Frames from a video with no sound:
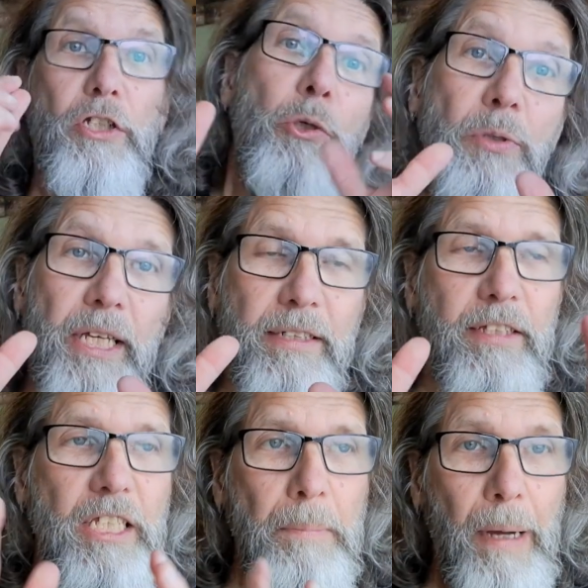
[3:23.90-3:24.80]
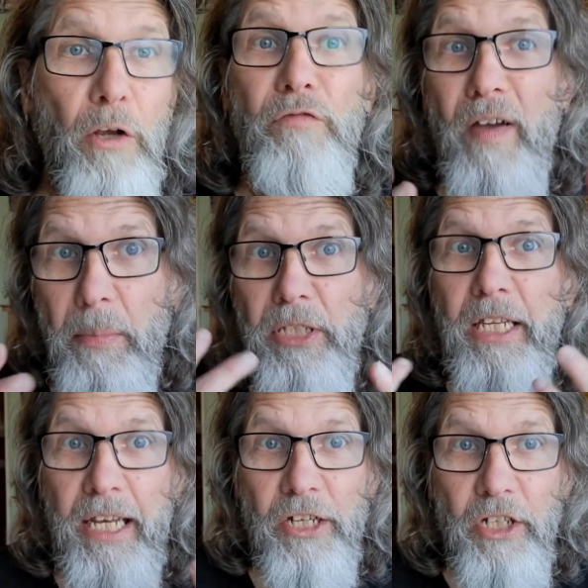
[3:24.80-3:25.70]
two things it's about feminine
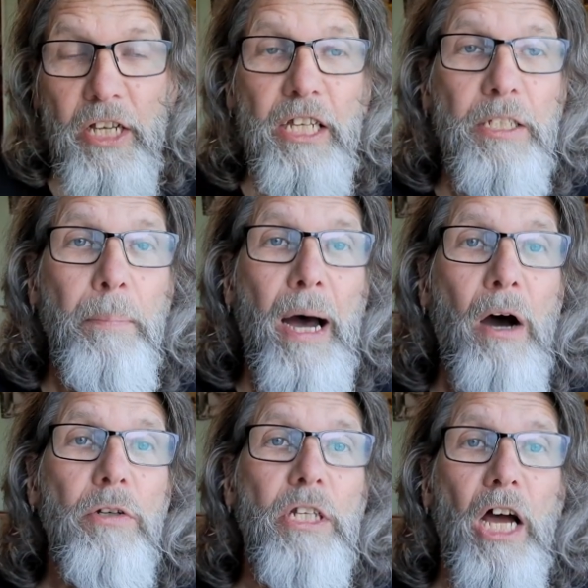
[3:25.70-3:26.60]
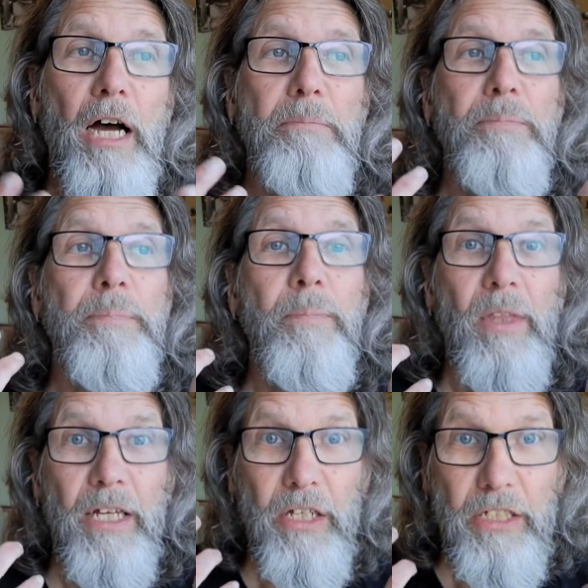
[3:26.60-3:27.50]
energy, it's about um,
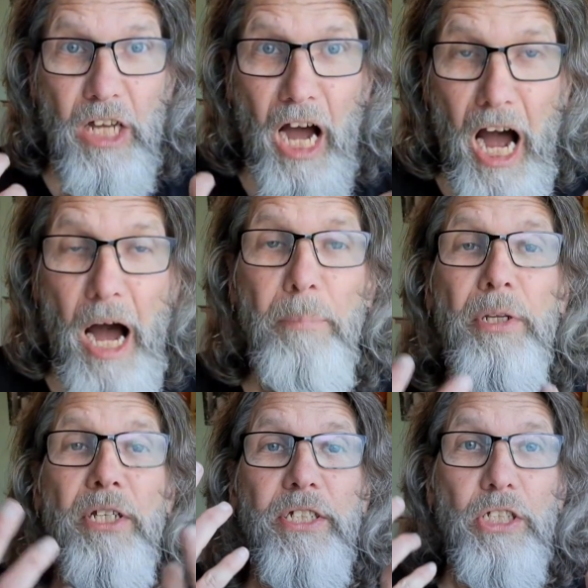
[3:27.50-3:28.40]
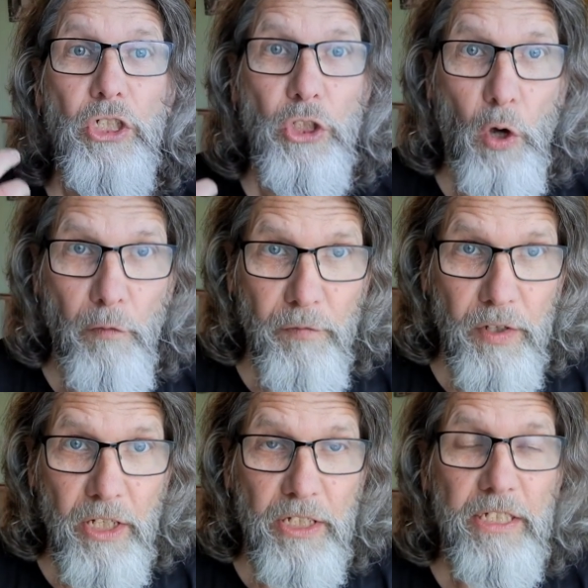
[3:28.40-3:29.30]
calmness,
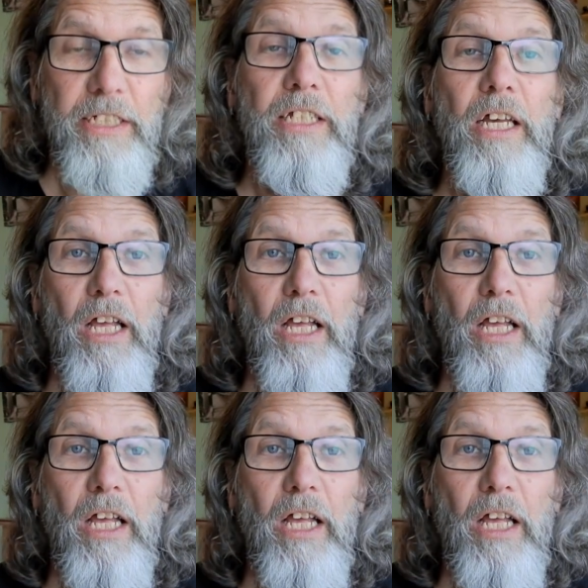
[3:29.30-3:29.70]
softness.